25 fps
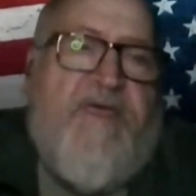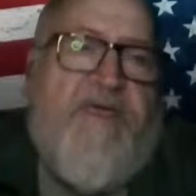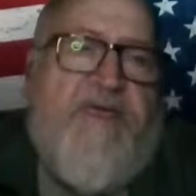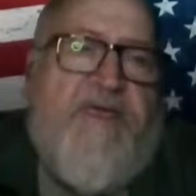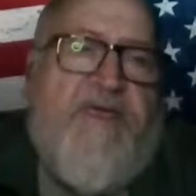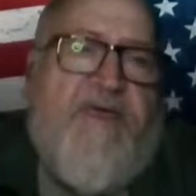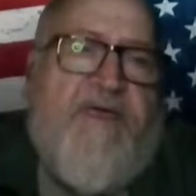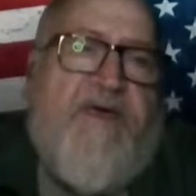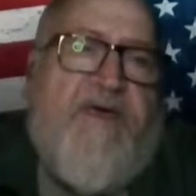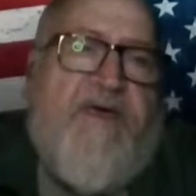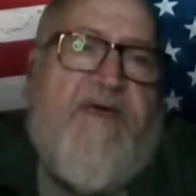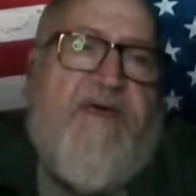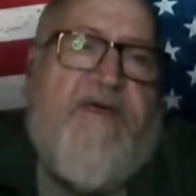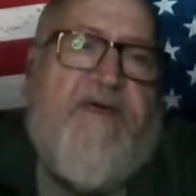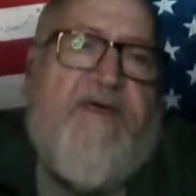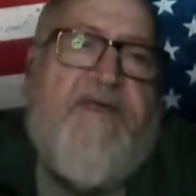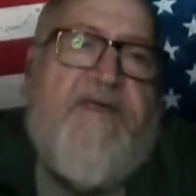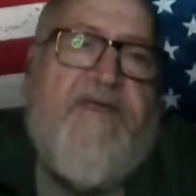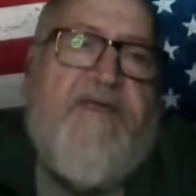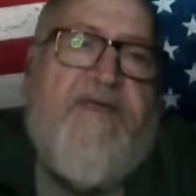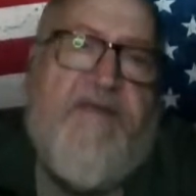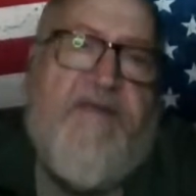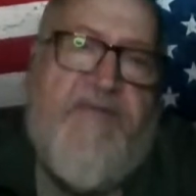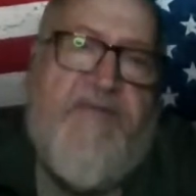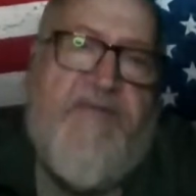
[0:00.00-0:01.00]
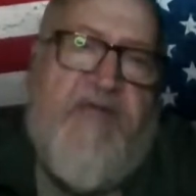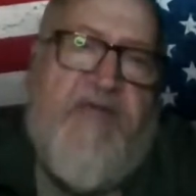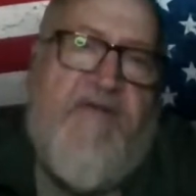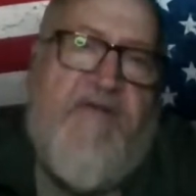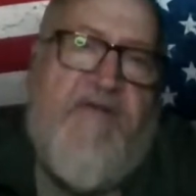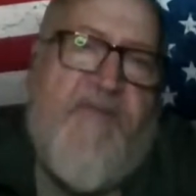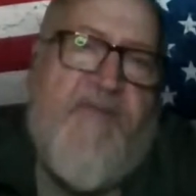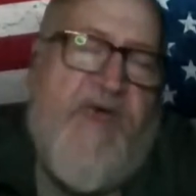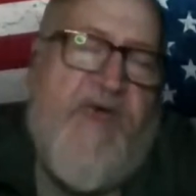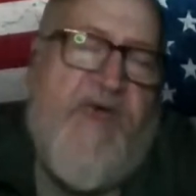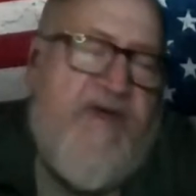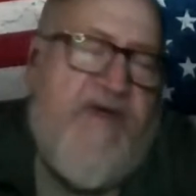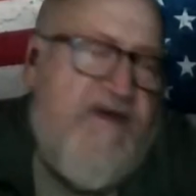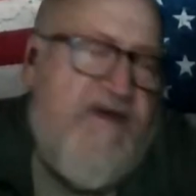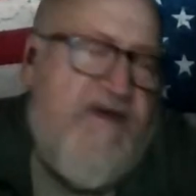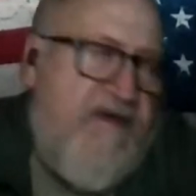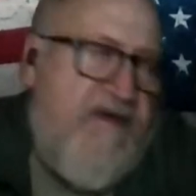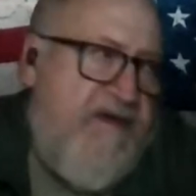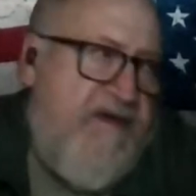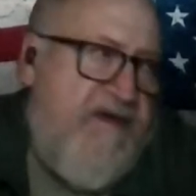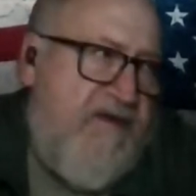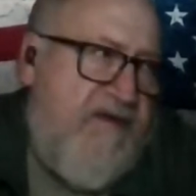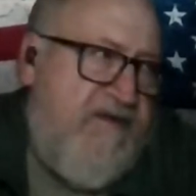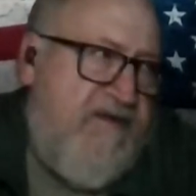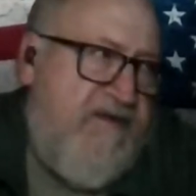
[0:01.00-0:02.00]
I'm getting ready to
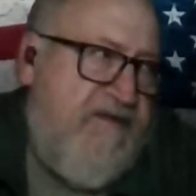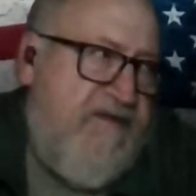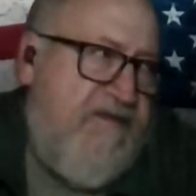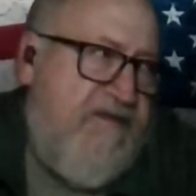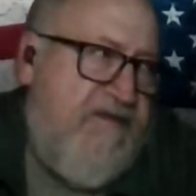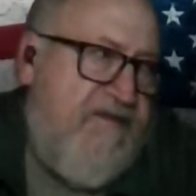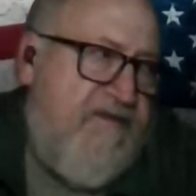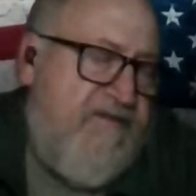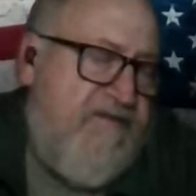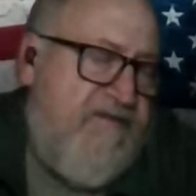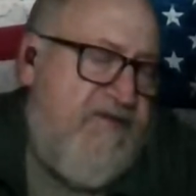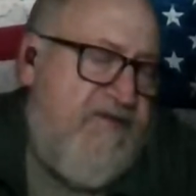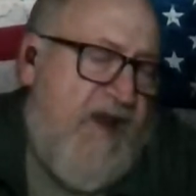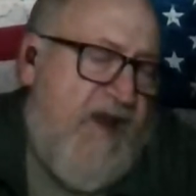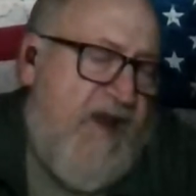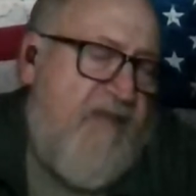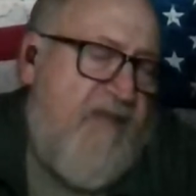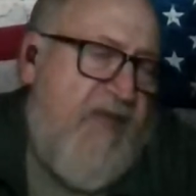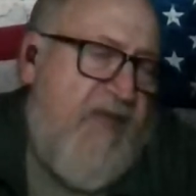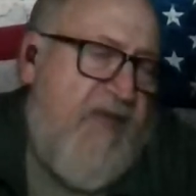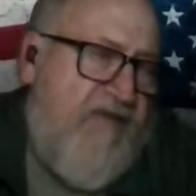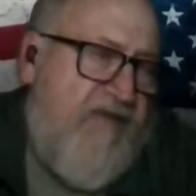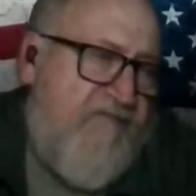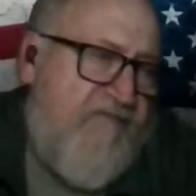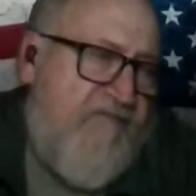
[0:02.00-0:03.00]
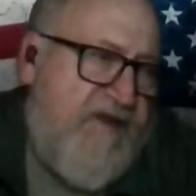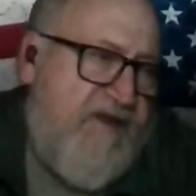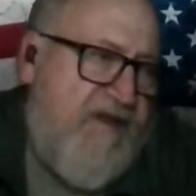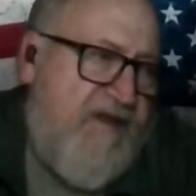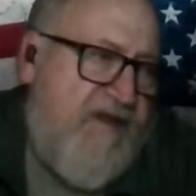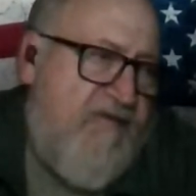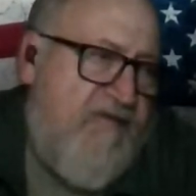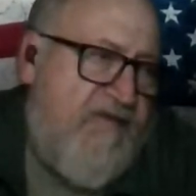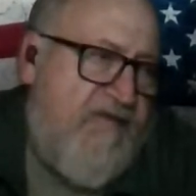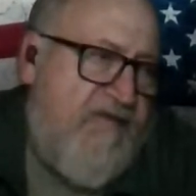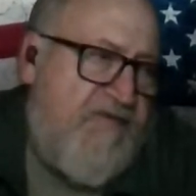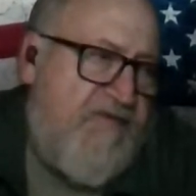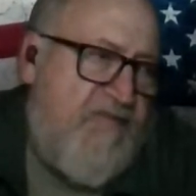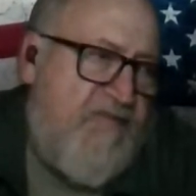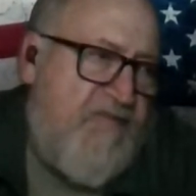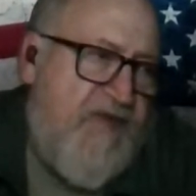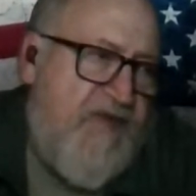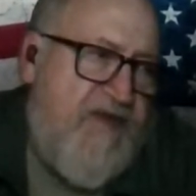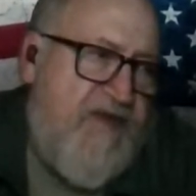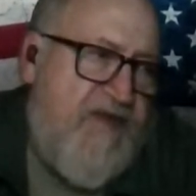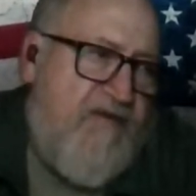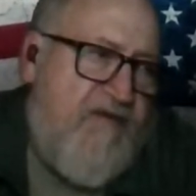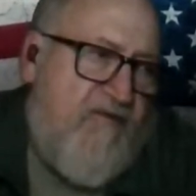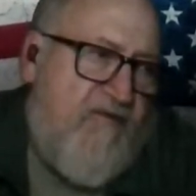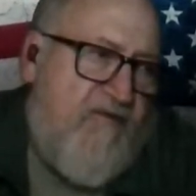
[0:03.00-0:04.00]
make trying to make a video this
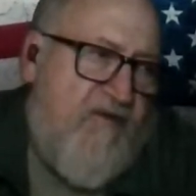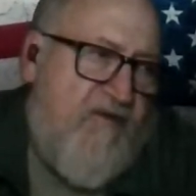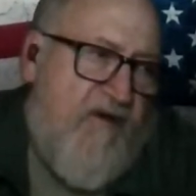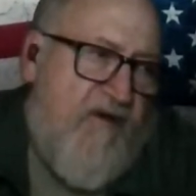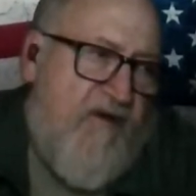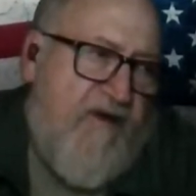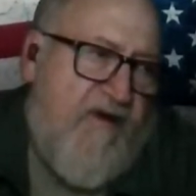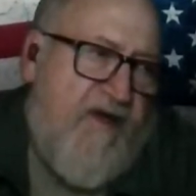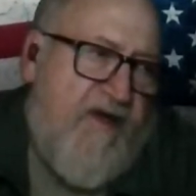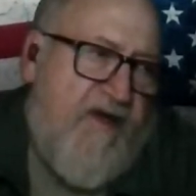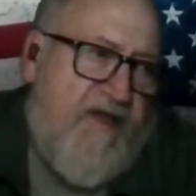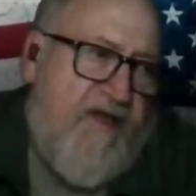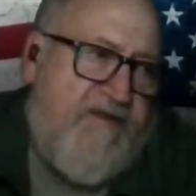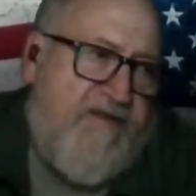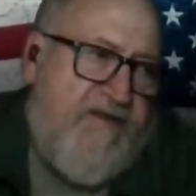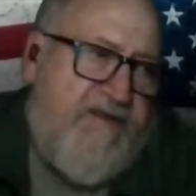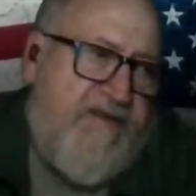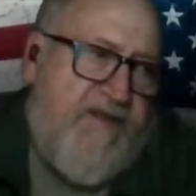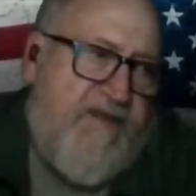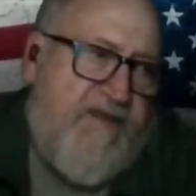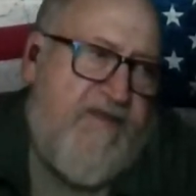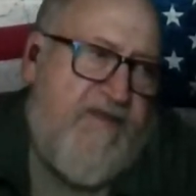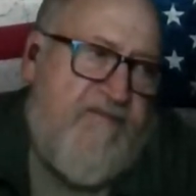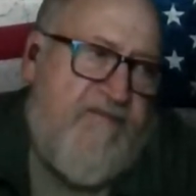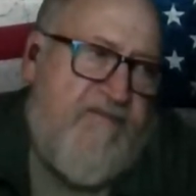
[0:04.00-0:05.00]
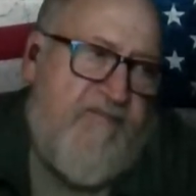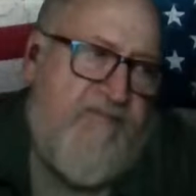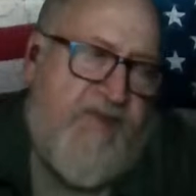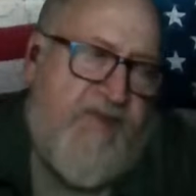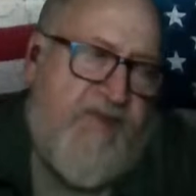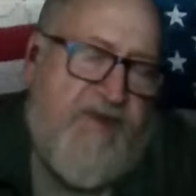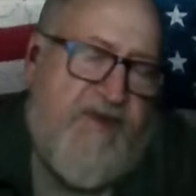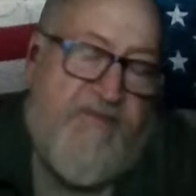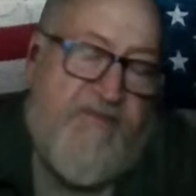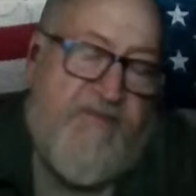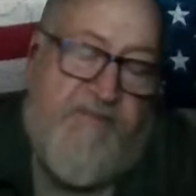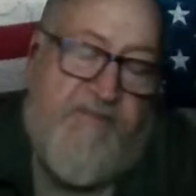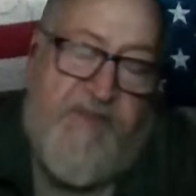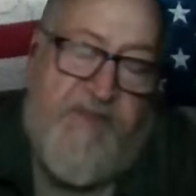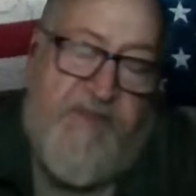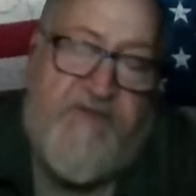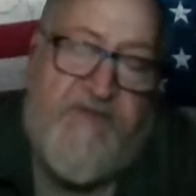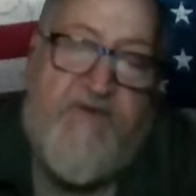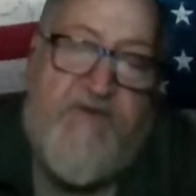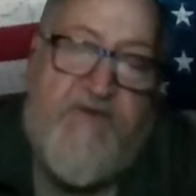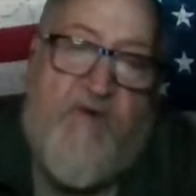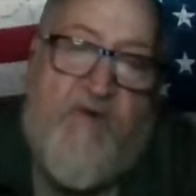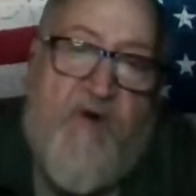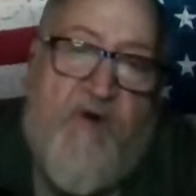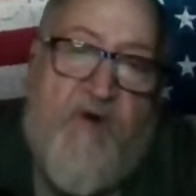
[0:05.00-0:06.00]
week on car content, but it's been
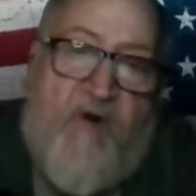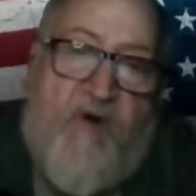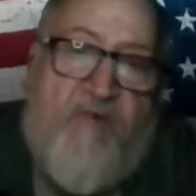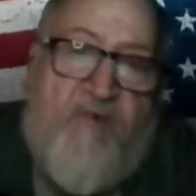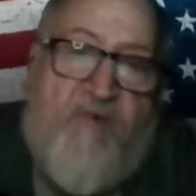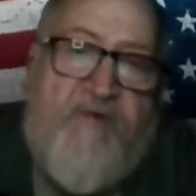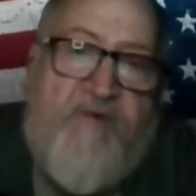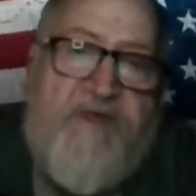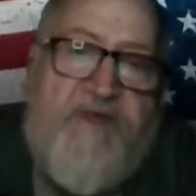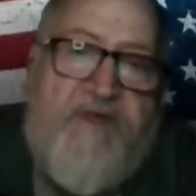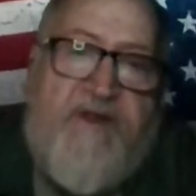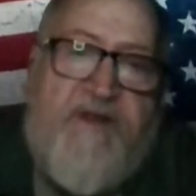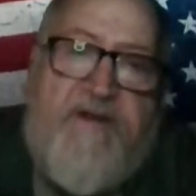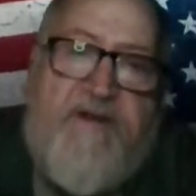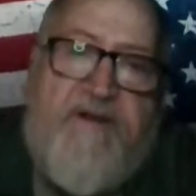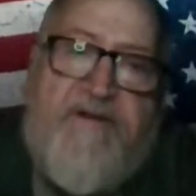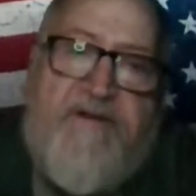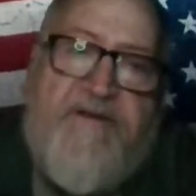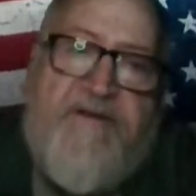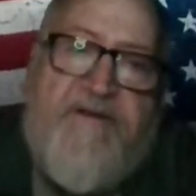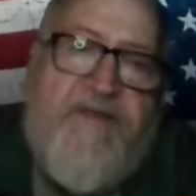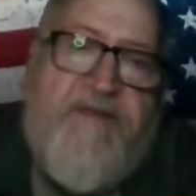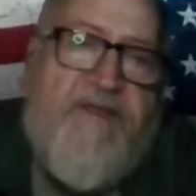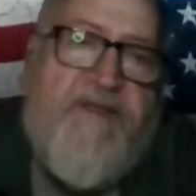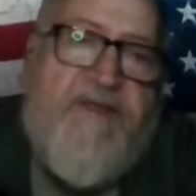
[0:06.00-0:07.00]
so cold here,